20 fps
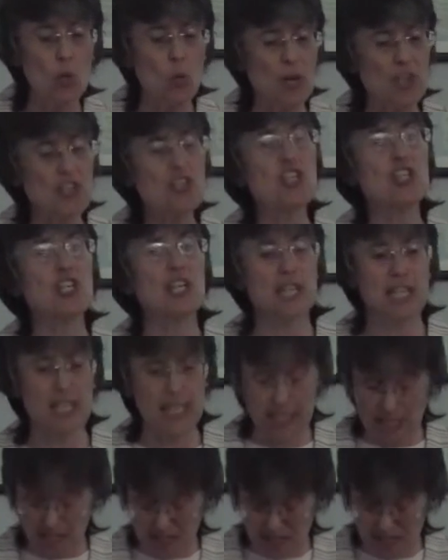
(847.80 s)
which
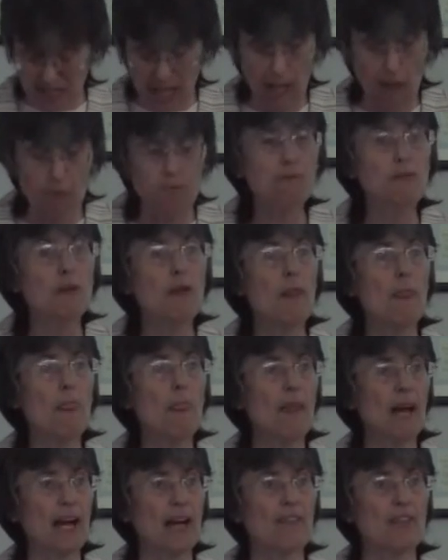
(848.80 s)
in itself
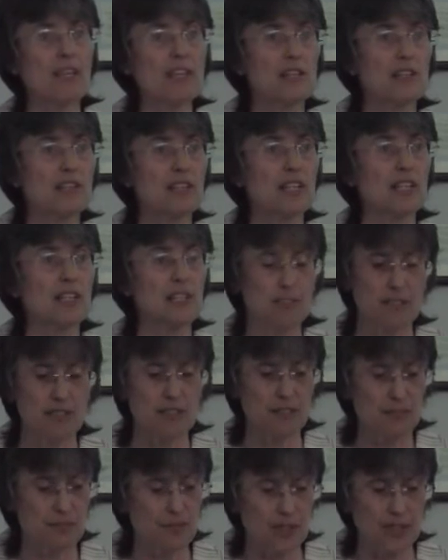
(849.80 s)
I think is
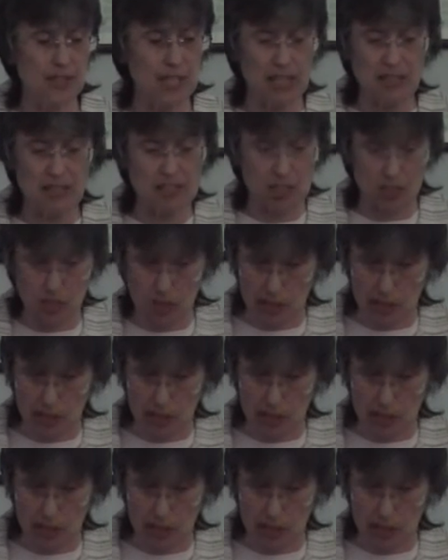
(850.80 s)
a fantastic